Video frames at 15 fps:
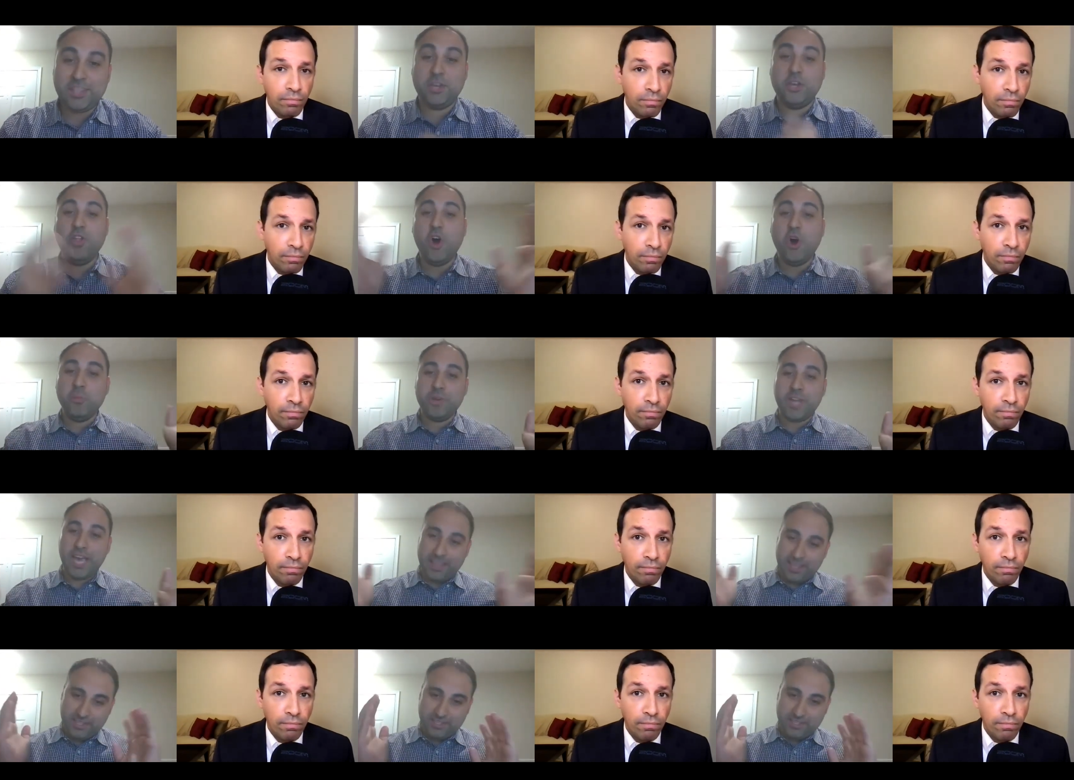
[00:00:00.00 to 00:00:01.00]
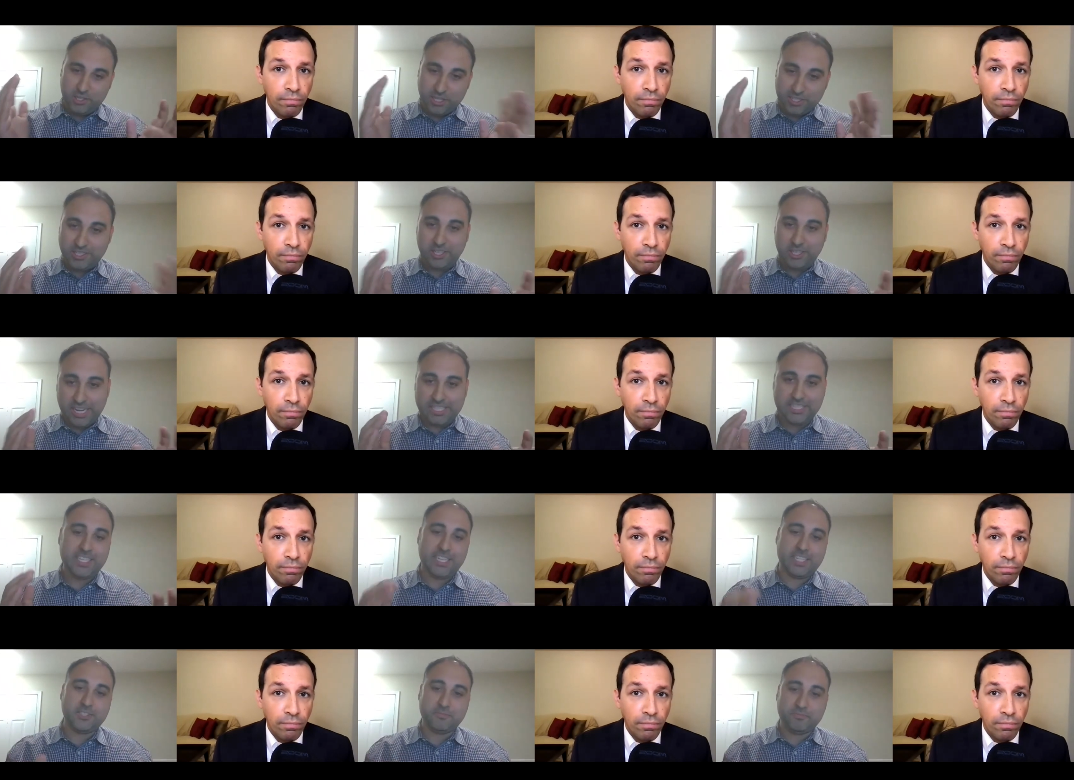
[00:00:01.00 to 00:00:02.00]
Speaker 1: the globe, not just the United
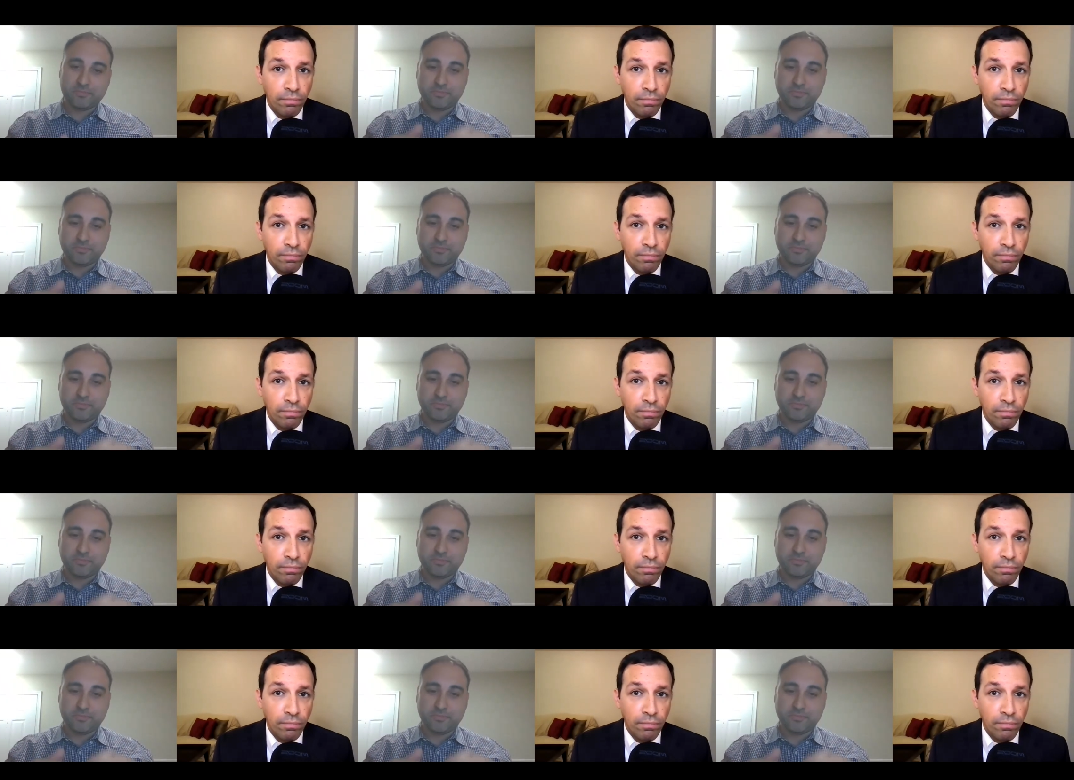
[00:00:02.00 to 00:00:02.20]
States,